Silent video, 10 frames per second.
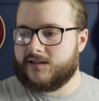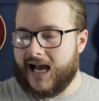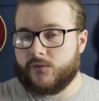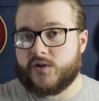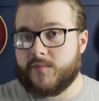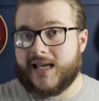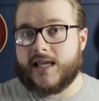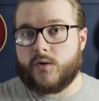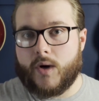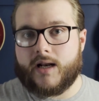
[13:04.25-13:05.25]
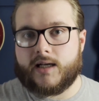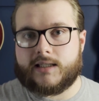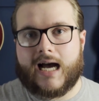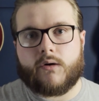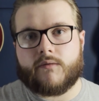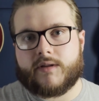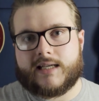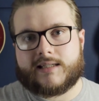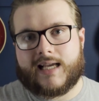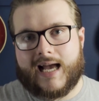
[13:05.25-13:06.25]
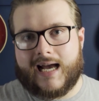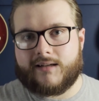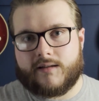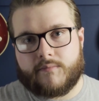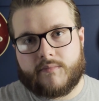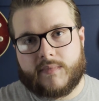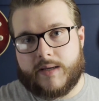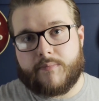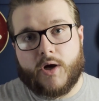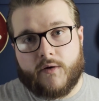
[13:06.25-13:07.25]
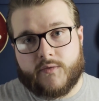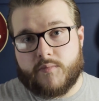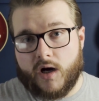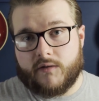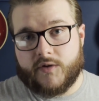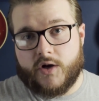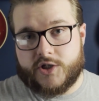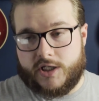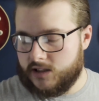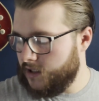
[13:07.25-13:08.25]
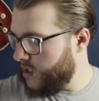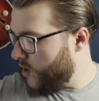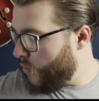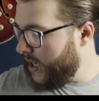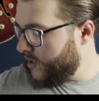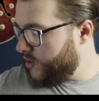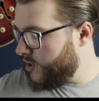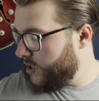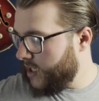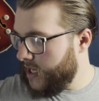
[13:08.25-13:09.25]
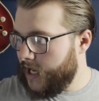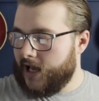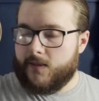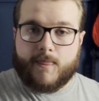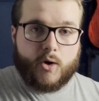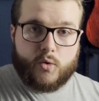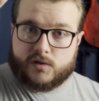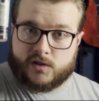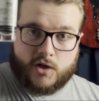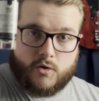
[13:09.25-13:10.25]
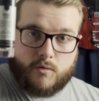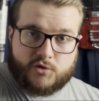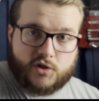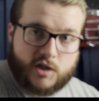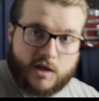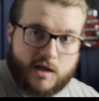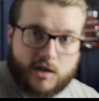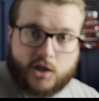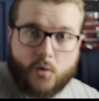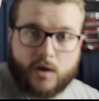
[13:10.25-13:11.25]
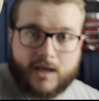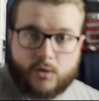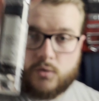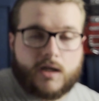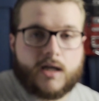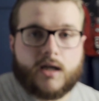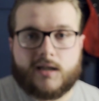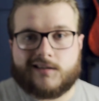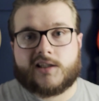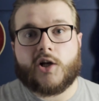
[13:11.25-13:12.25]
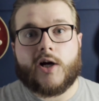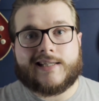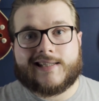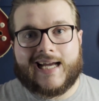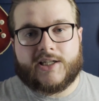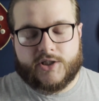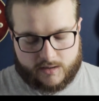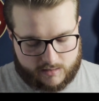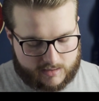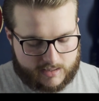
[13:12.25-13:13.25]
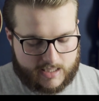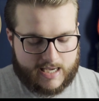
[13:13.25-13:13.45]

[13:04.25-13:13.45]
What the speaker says: down to me, the winner out of this and the perfume parlour version, which also, I'm just going to go on a little side tangent.